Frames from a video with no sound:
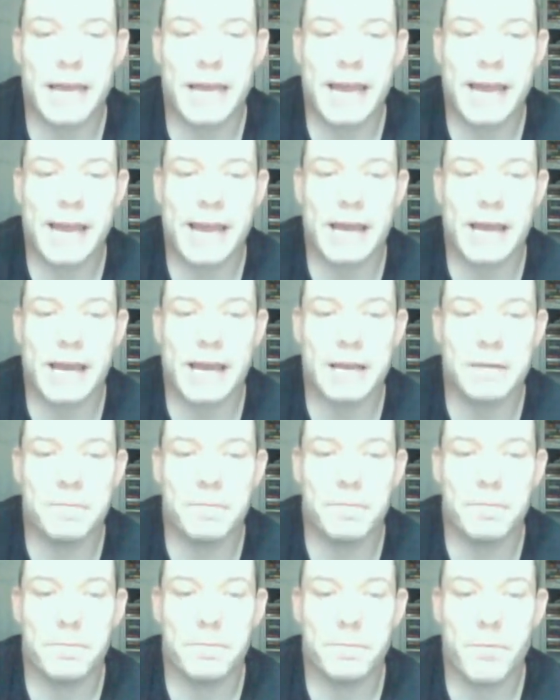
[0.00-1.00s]

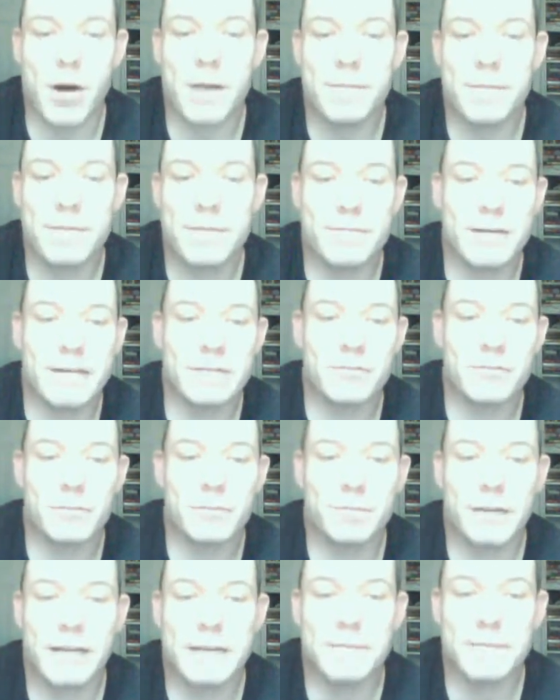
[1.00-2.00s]
and Bobby Brady was
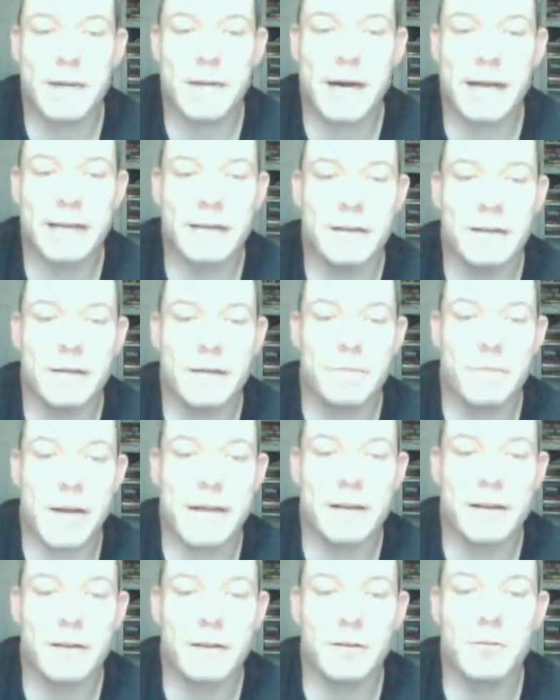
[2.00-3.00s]
played by
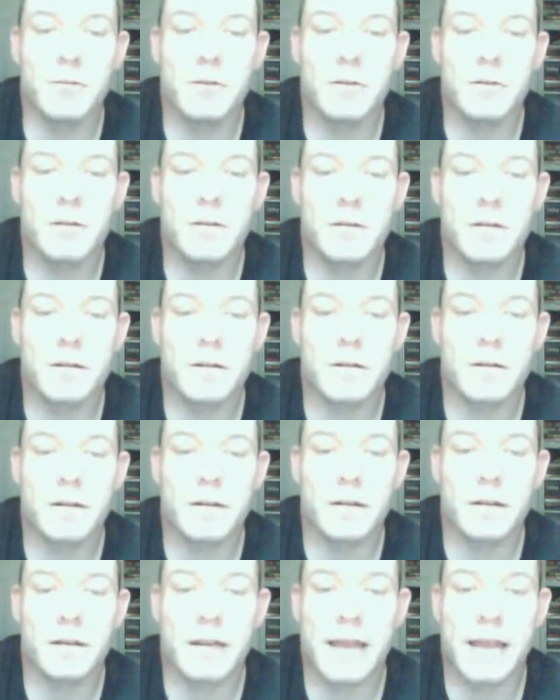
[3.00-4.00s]
Mike
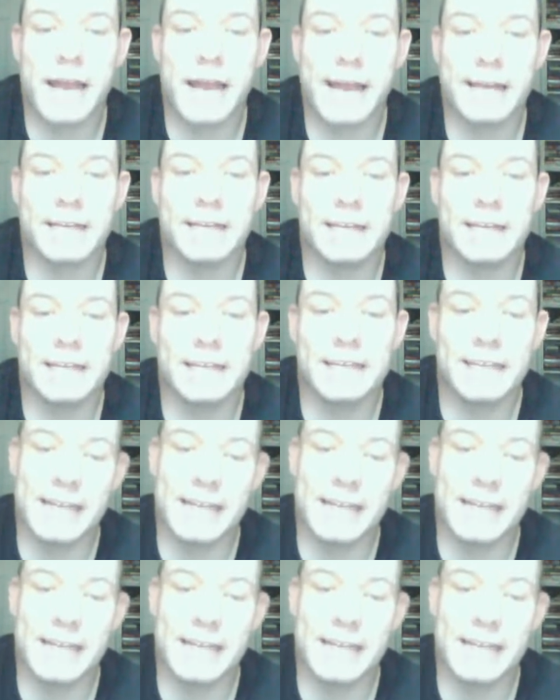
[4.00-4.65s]
Lookinland.